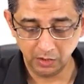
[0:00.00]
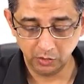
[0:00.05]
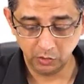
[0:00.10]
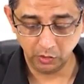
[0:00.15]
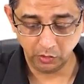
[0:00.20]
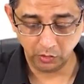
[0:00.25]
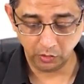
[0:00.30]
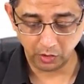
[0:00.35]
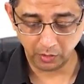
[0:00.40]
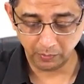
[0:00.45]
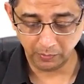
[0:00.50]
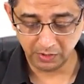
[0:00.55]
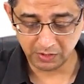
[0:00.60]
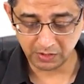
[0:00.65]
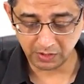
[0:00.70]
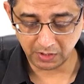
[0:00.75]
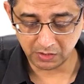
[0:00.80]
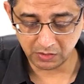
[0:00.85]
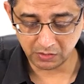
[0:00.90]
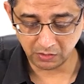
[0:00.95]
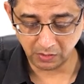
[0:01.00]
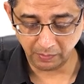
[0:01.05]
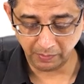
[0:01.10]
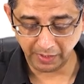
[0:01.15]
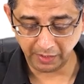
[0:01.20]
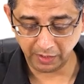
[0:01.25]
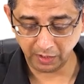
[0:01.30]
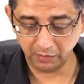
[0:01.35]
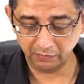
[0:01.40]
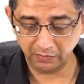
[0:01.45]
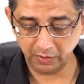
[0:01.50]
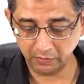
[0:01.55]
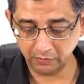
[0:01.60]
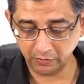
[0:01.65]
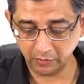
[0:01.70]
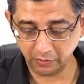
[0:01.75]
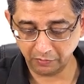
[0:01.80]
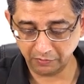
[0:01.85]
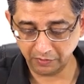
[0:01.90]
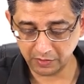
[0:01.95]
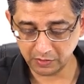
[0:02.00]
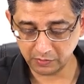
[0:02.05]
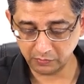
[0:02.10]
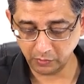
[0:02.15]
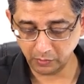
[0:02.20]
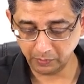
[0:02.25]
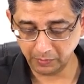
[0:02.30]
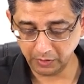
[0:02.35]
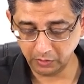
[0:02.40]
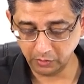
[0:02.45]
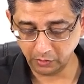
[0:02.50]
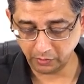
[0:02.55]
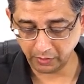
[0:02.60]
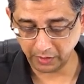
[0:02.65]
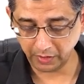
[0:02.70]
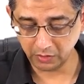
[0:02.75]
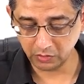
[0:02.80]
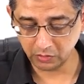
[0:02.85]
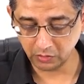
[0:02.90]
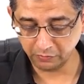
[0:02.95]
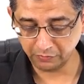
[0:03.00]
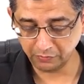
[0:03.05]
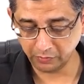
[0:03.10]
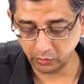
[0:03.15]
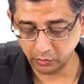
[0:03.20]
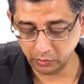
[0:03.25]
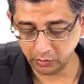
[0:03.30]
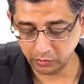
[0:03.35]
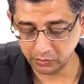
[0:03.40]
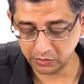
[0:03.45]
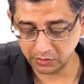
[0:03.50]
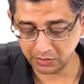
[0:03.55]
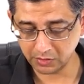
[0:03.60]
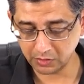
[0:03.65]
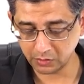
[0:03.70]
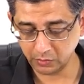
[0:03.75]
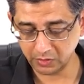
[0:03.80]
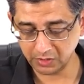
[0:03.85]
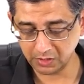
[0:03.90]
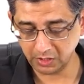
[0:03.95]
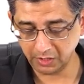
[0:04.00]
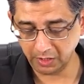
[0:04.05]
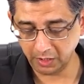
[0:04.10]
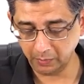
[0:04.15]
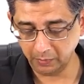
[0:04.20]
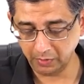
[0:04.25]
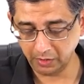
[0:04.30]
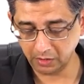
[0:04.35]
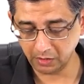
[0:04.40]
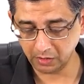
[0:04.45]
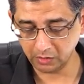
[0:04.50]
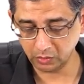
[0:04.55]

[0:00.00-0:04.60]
The normal size of the mitral valve orifice would be in the range of 4 to 6 square centimeter,